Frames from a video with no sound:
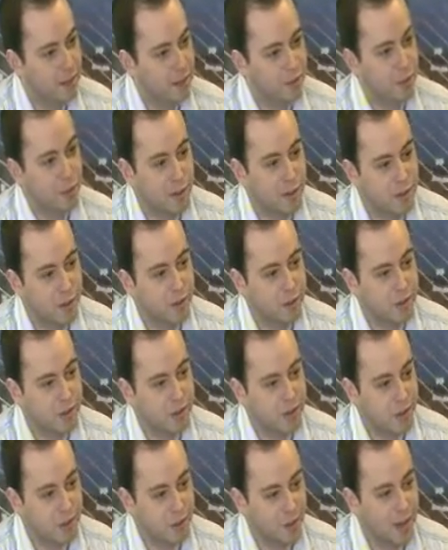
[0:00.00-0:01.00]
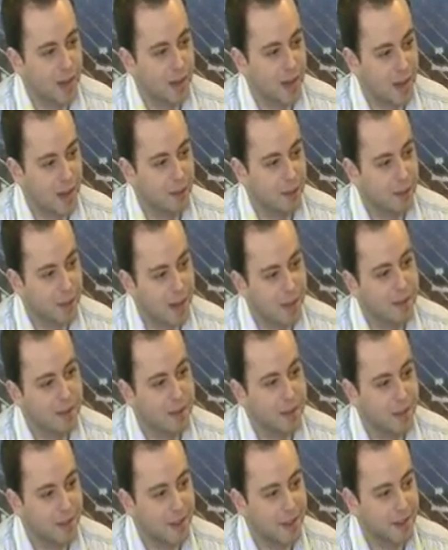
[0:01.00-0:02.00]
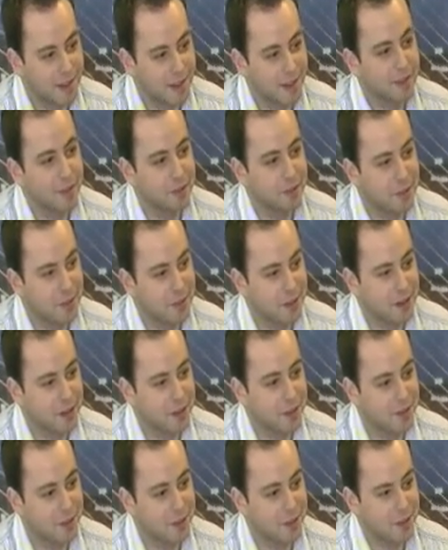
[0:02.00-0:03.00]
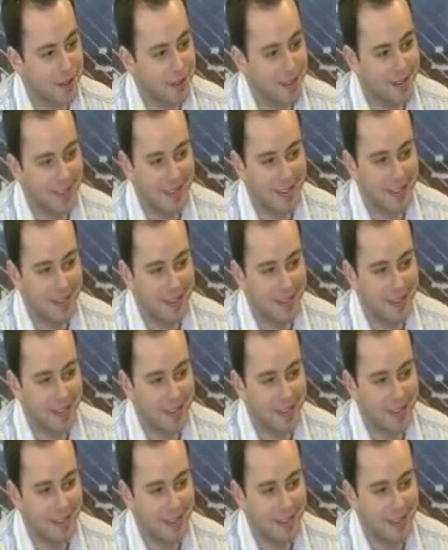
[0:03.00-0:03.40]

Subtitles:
So I can assure you that exercise is very good for you,